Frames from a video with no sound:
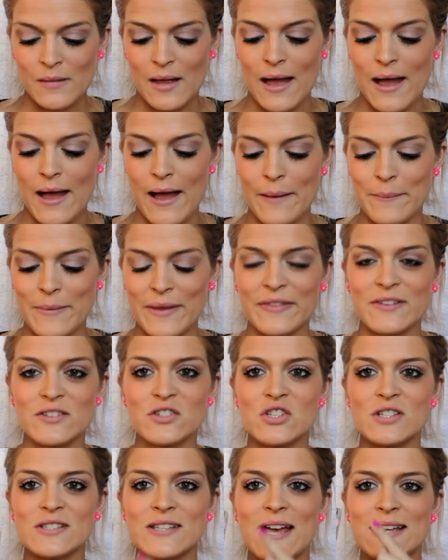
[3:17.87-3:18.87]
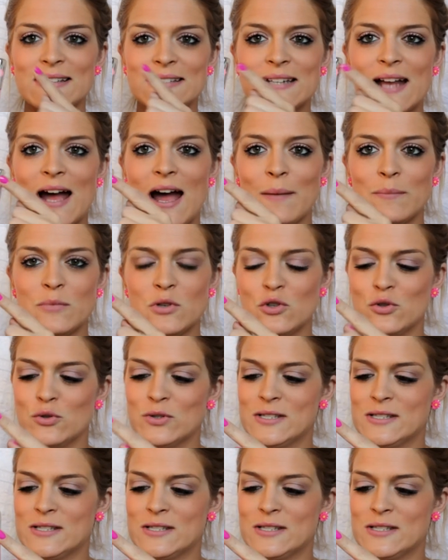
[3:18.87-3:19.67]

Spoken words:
and this just has an I'm New